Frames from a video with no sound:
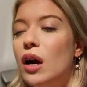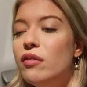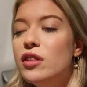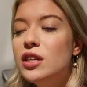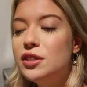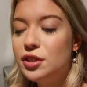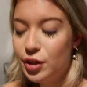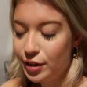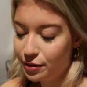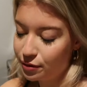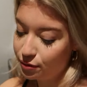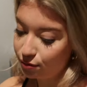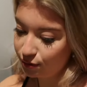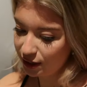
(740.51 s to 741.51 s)
is going
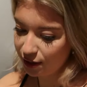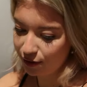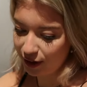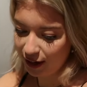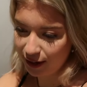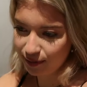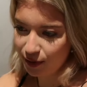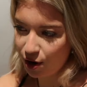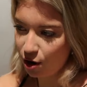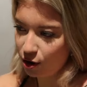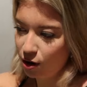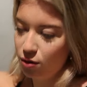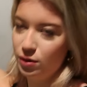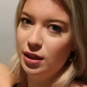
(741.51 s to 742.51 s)
really great.
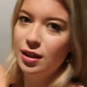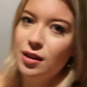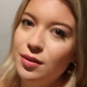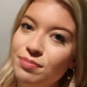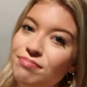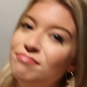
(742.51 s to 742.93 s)
Knock on wood.